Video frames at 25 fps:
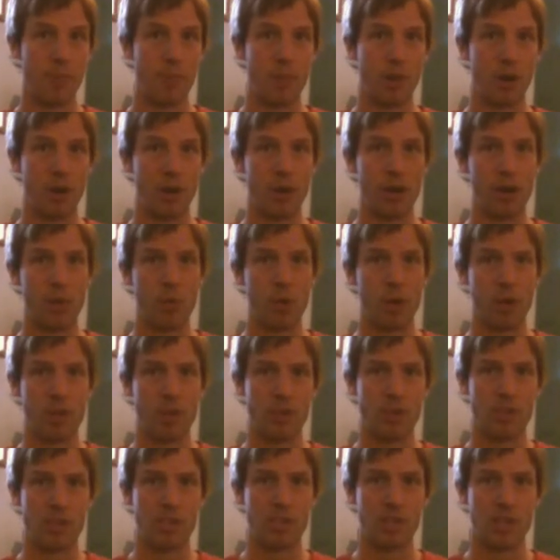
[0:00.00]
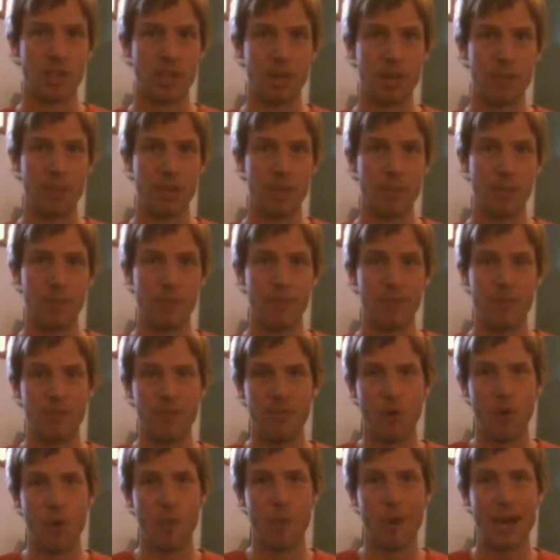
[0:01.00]
what I would term them
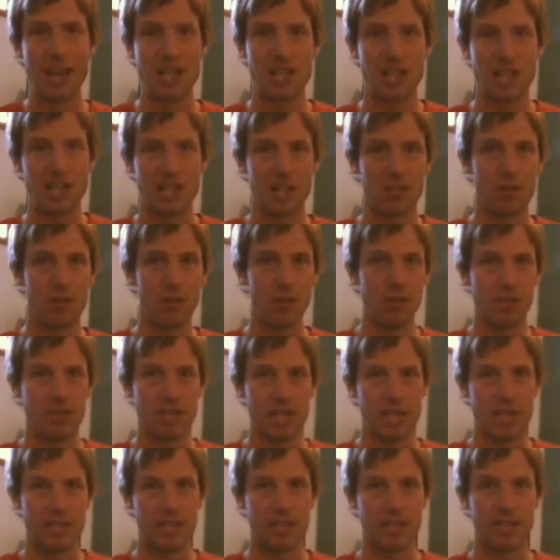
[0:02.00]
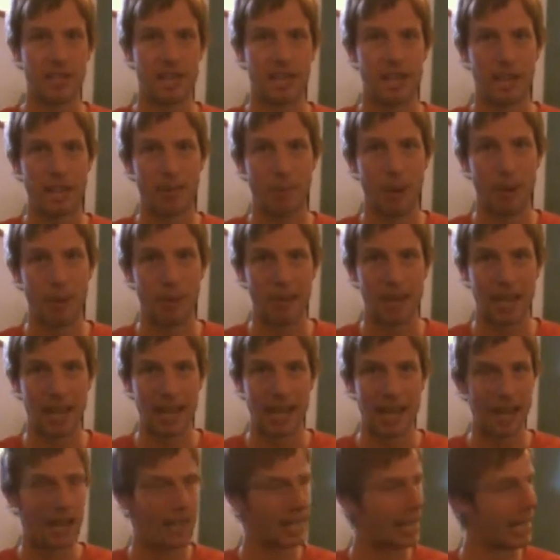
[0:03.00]
4 magic chords. They come up
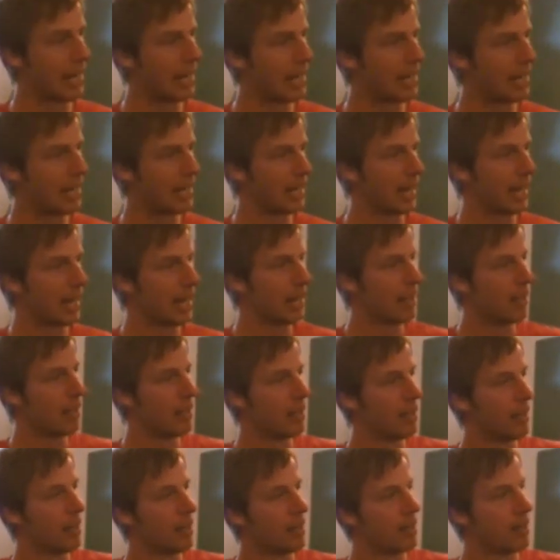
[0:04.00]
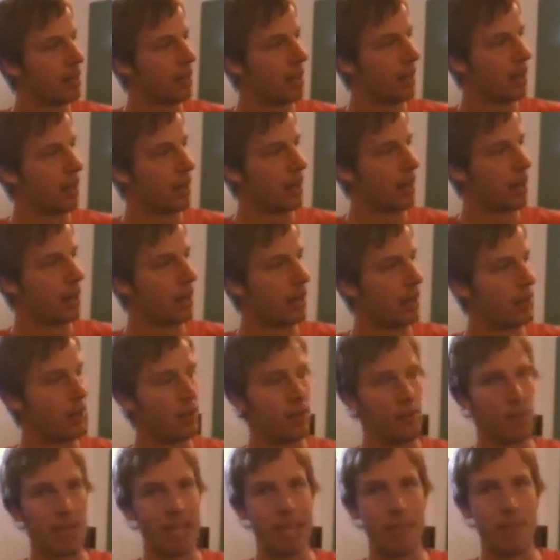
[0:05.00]
again and again and again.
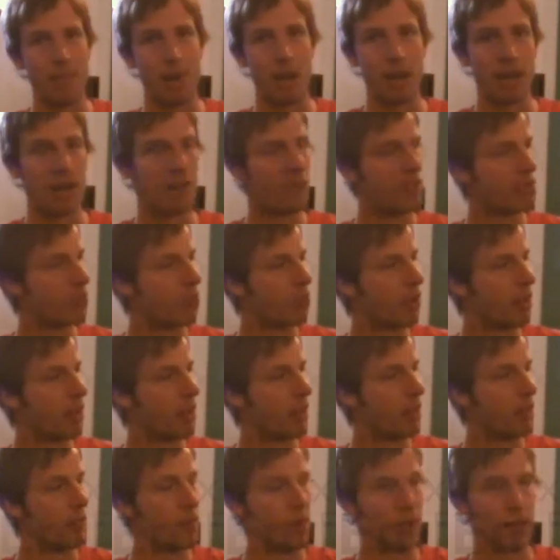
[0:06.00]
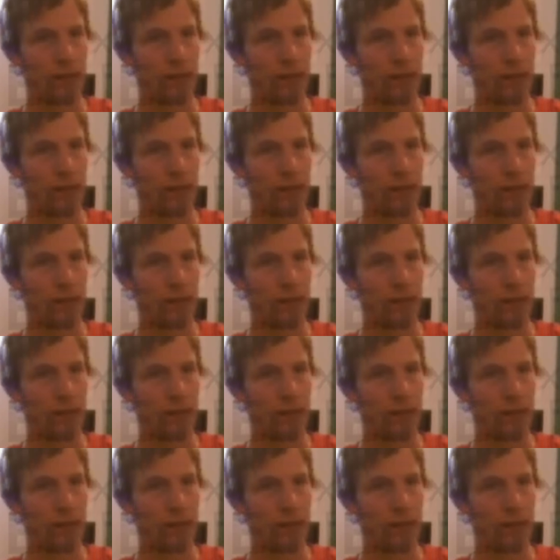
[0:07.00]
E minor is one of them.